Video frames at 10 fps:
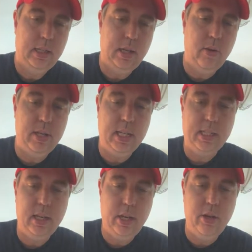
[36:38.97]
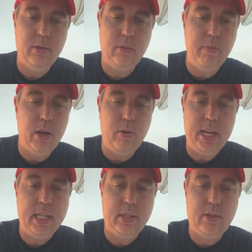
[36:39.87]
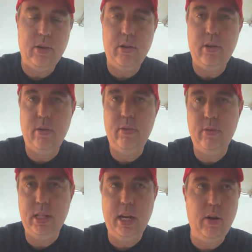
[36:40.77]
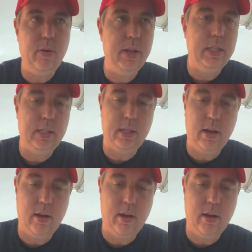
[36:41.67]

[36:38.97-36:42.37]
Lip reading: So it doesn't use Middle Eastern terrorists,